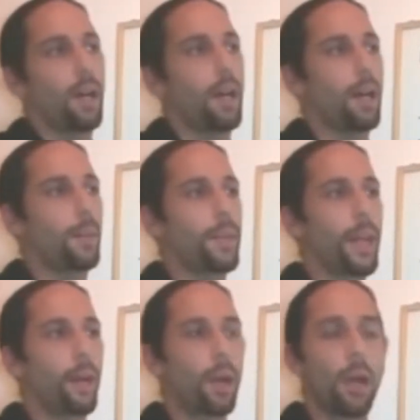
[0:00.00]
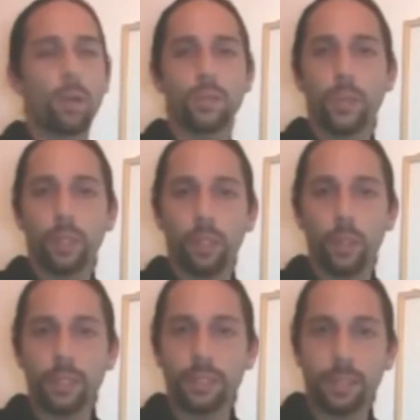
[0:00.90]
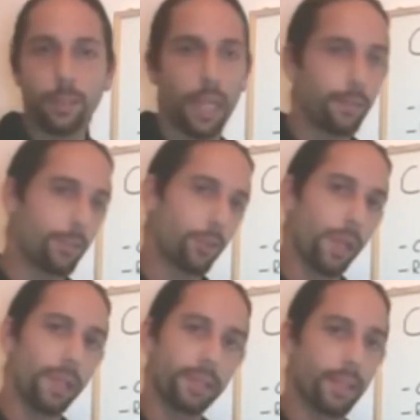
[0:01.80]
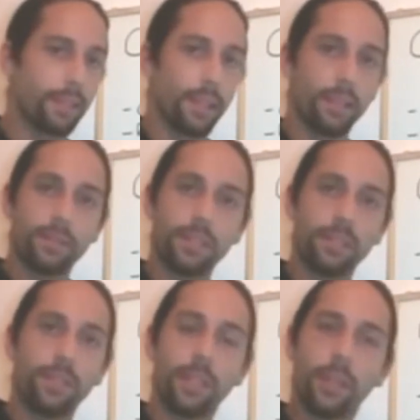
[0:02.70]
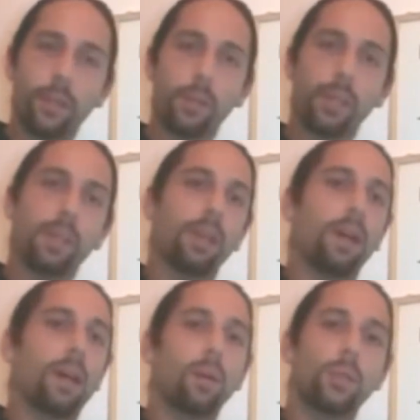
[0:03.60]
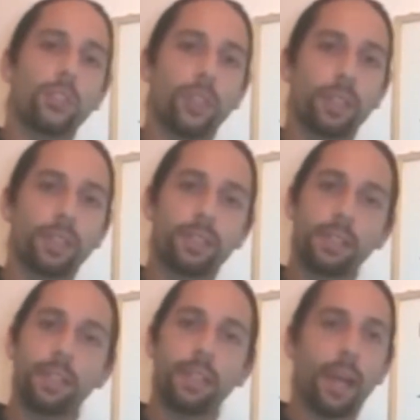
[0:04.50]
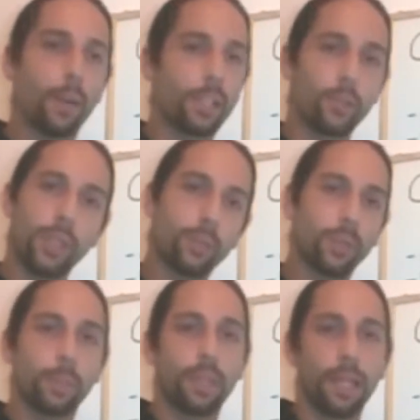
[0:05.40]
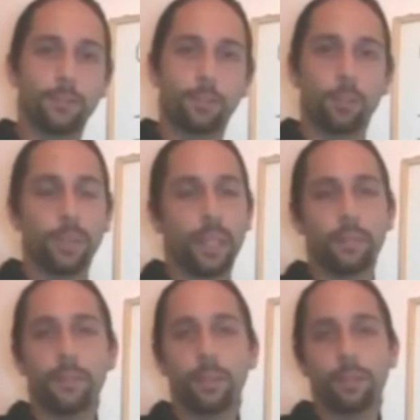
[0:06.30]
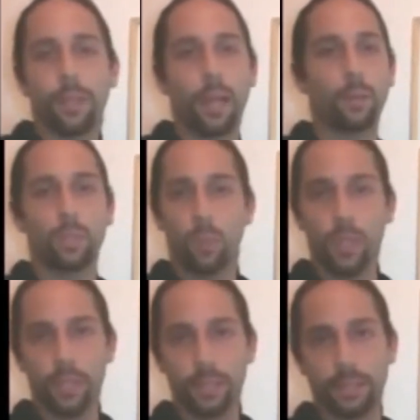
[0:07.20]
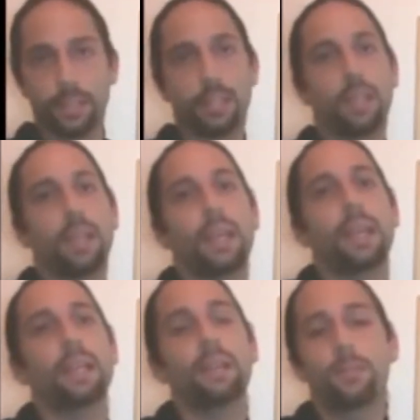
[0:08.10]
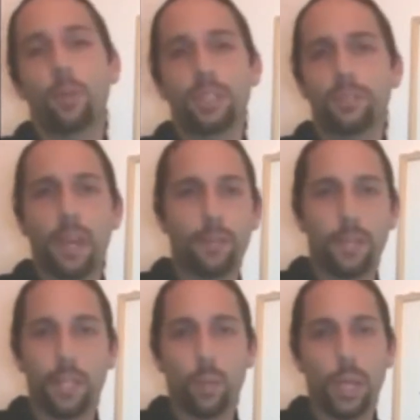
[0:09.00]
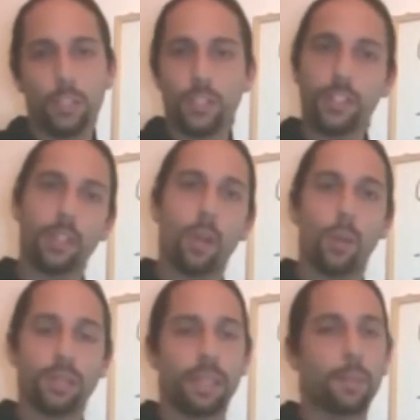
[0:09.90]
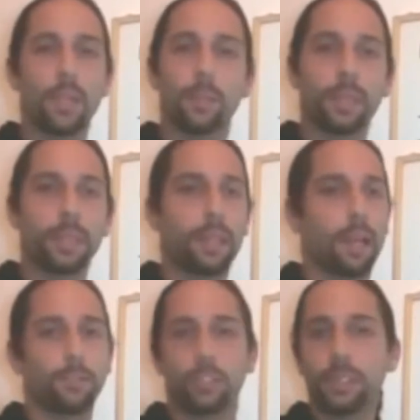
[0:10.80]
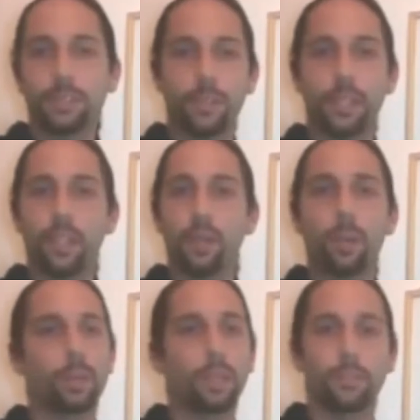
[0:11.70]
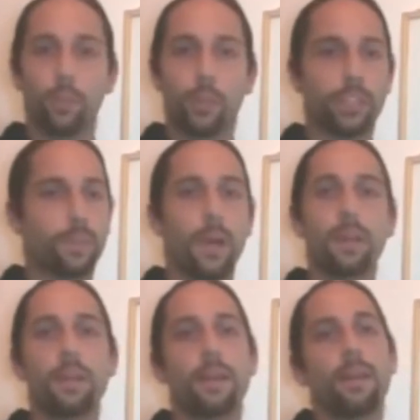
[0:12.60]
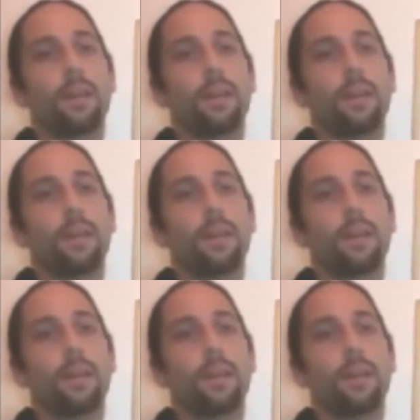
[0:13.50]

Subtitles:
Now, I also included some live trades at the end of this video, which you can see how I trade with the platform, get a feel for how it works. And of course, if you have any questions, you can always email me after this video. I would love to correspond.